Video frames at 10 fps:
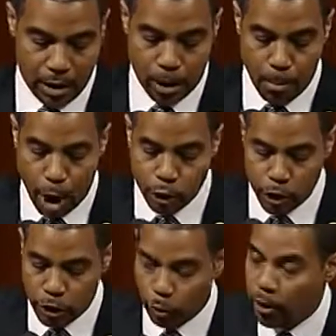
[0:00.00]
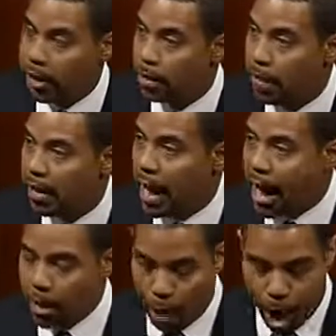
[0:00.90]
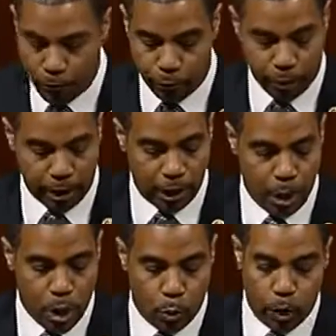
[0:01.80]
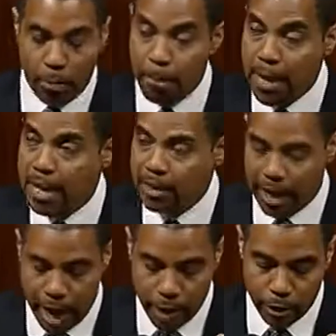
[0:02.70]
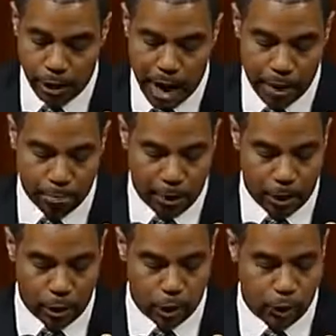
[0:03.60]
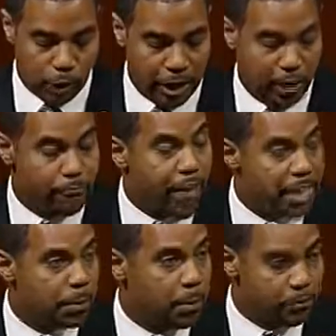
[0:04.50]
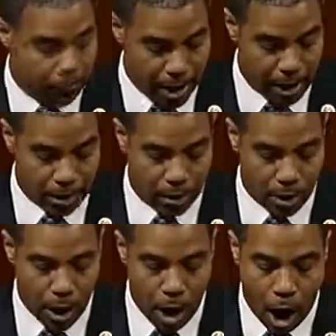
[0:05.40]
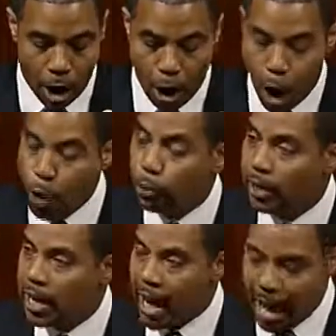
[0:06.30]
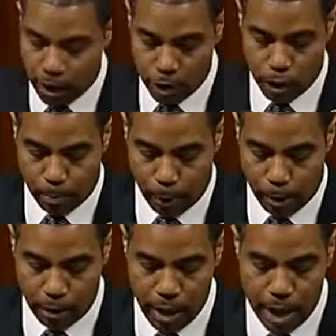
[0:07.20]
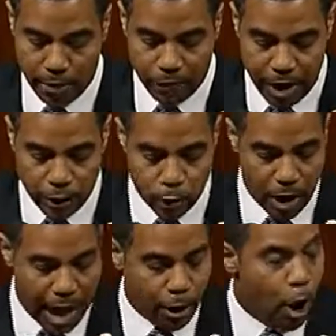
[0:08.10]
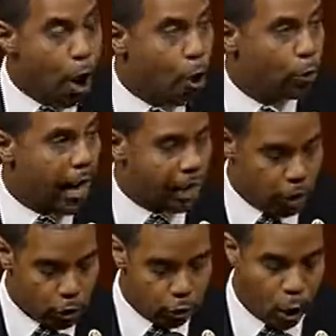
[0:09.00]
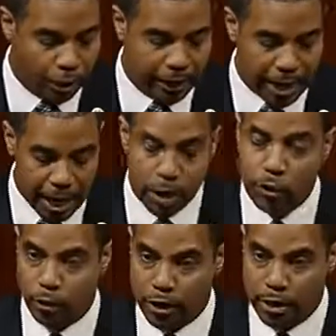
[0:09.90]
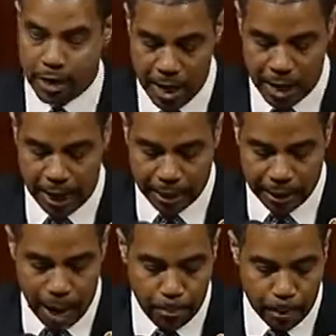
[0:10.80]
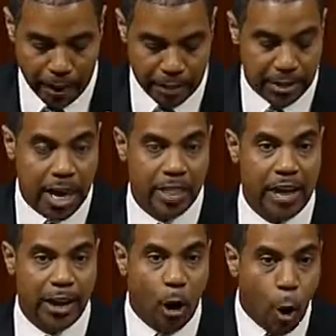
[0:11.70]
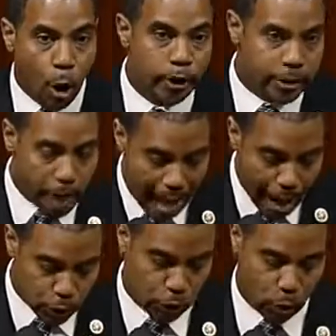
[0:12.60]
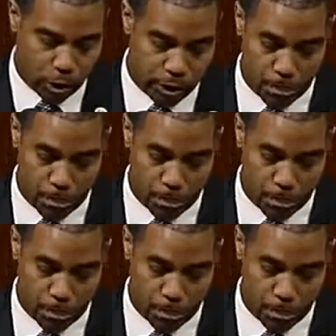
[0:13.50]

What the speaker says: The motion to recommit I am offering would amend the underlying bill so that investment funds are only eligible if they do not own a controlling interest in companies that outsource